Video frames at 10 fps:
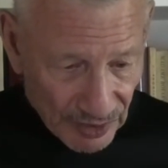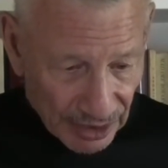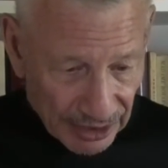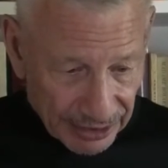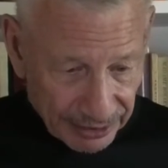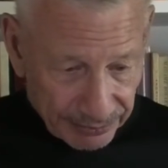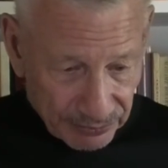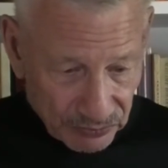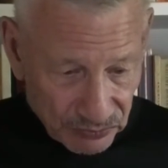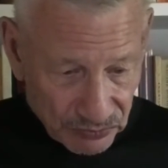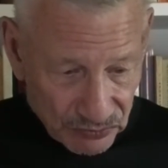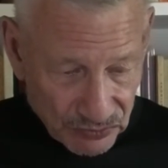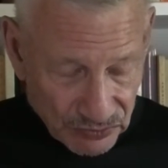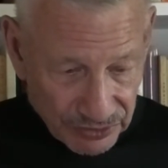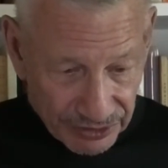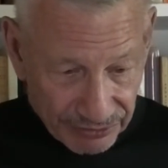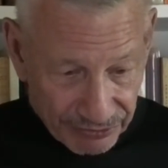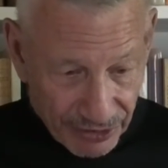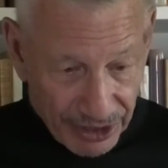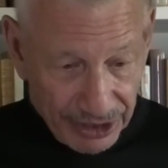a
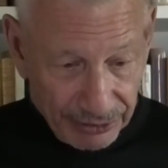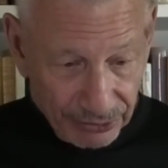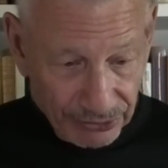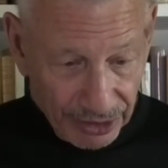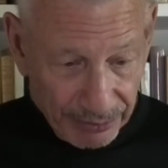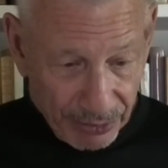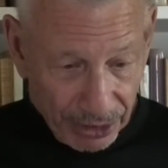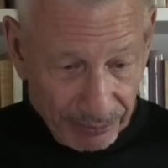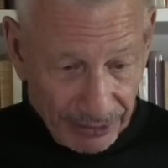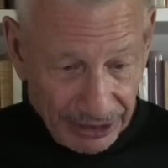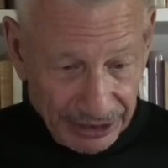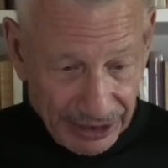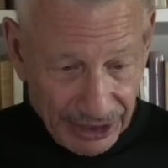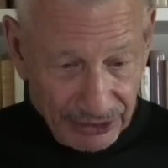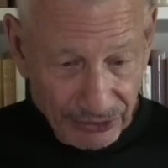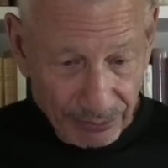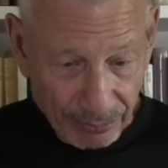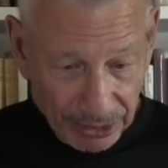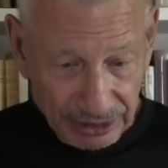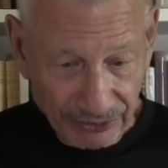very interesting book by Jens
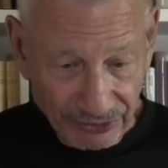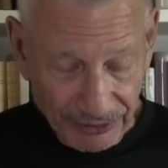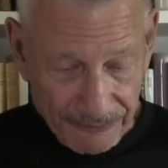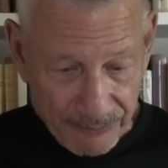Bartelsen